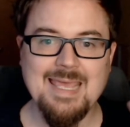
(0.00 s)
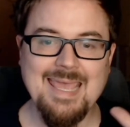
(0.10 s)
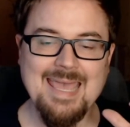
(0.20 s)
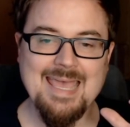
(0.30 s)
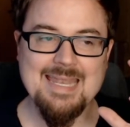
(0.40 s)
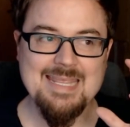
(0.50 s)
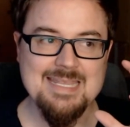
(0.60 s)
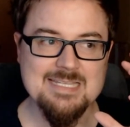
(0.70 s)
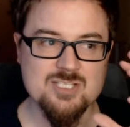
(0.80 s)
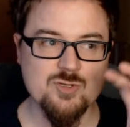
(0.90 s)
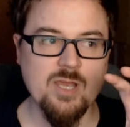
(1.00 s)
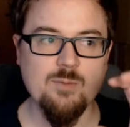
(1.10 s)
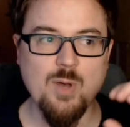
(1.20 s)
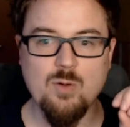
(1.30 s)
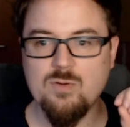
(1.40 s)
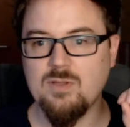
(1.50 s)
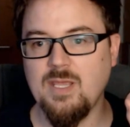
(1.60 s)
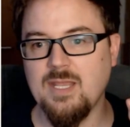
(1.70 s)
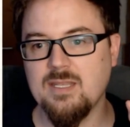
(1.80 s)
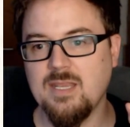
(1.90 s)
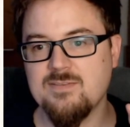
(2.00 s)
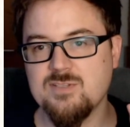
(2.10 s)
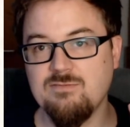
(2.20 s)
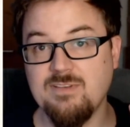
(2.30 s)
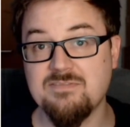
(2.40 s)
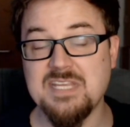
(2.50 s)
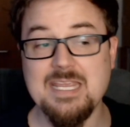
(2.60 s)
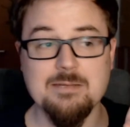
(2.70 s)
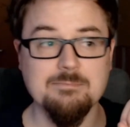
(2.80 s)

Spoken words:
And in Strider mode, it gives you 15.